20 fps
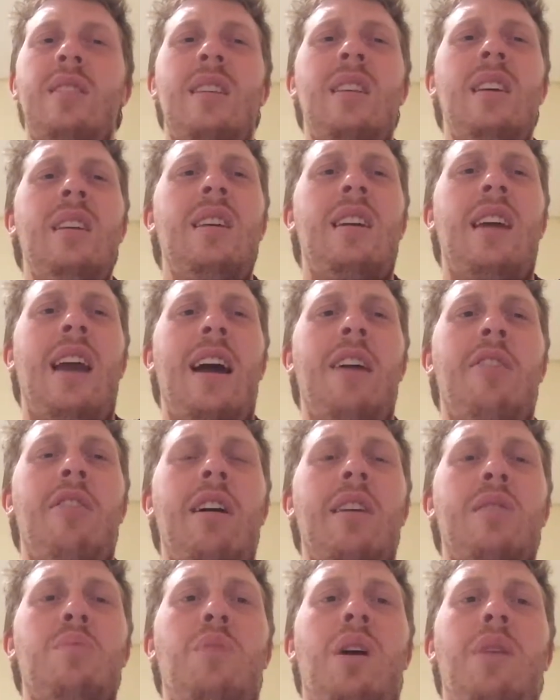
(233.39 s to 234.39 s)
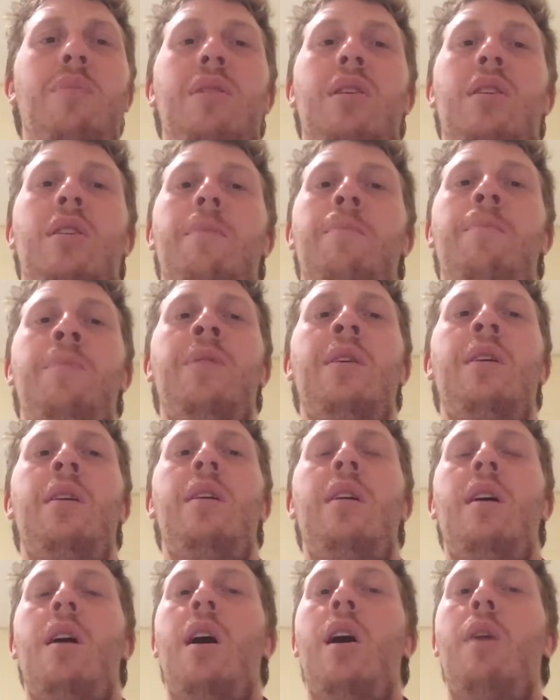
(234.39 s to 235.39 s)
I think the cataracts might be on
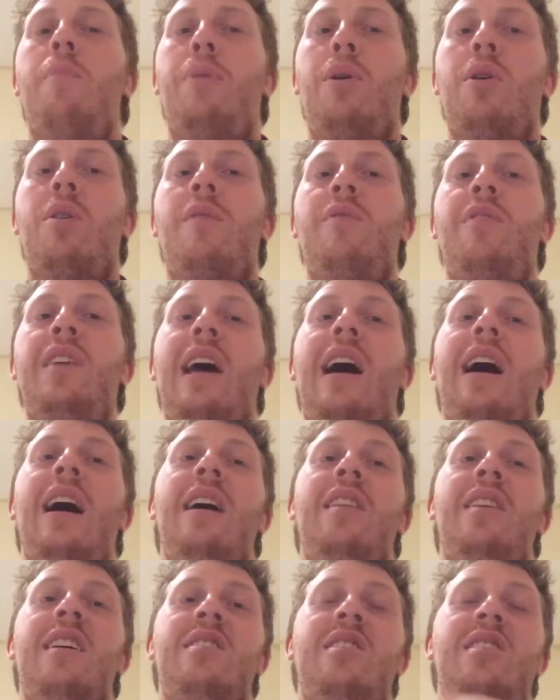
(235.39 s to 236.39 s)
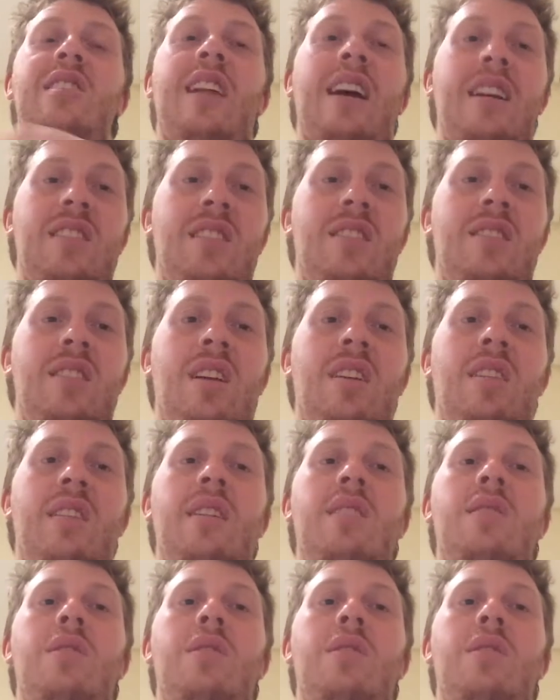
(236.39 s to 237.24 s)
part of the eye that's necessary,